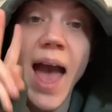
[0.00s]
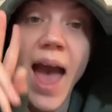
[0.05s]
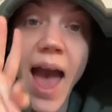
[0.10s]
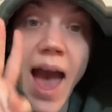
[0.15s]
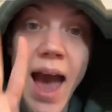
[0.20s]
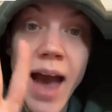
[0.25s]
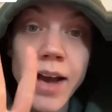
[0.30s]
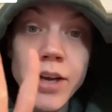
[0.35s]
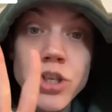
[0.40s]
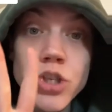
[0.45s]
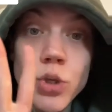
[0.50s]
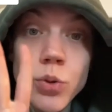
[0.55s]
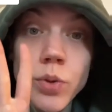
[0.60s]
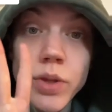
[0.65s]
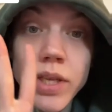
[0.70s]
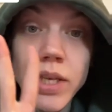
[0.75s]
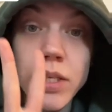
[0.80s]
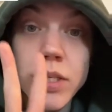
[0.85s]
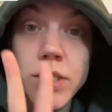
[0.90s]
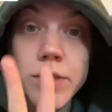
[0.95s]

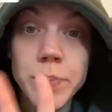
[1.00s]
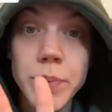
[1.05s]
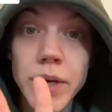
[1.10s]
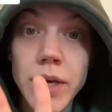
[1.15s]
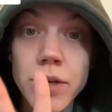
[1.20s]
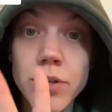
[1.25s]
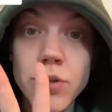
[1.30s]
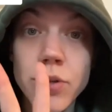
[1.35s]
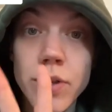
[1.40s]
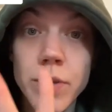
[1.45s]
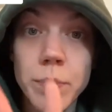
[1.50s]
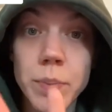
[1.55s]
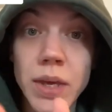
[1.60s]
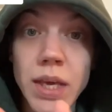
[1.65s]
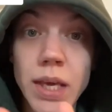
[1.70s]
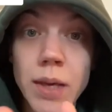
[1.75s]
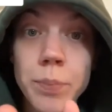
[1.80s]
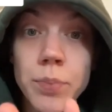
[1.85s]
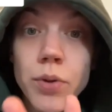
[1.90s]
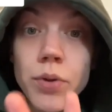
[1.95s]
actually speak to the
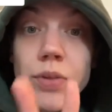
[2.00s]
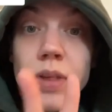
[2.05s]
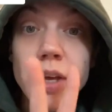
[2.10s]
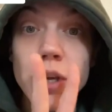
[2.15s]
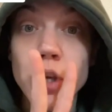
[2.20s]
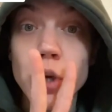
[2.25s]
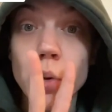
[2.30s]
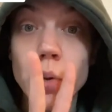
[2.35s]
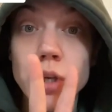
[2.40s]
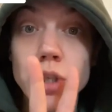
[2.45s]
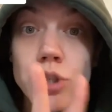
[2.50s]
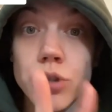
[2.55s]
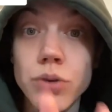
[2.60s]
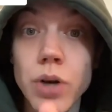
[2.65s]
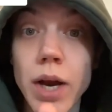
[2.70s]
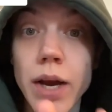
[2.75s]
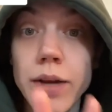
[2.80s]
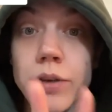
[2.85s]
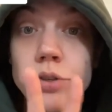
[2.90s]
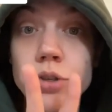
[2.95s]
people that you are
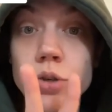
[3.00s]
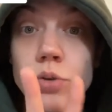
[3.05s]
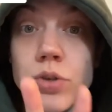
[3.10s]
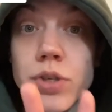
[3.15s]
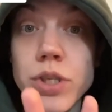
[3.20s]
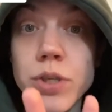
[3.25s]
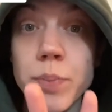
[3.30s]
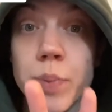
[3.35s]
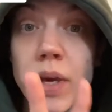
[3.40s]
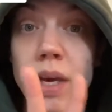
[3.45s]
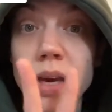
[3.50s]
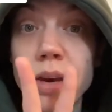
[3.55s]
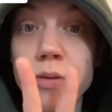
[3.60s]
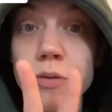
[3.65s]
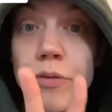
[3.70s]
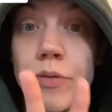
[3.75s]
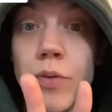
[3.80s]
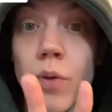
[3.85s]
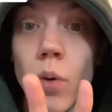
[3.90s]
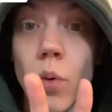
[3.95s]
trying to speak
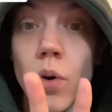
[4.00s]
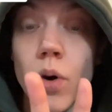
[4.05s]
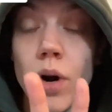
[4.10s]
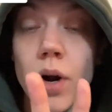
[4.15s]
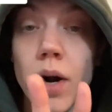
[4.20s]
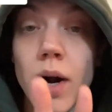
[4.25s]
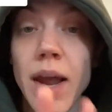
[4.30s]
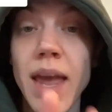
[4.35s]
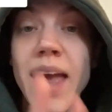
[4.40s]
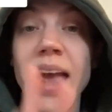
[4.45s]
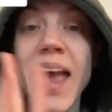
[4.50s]
for,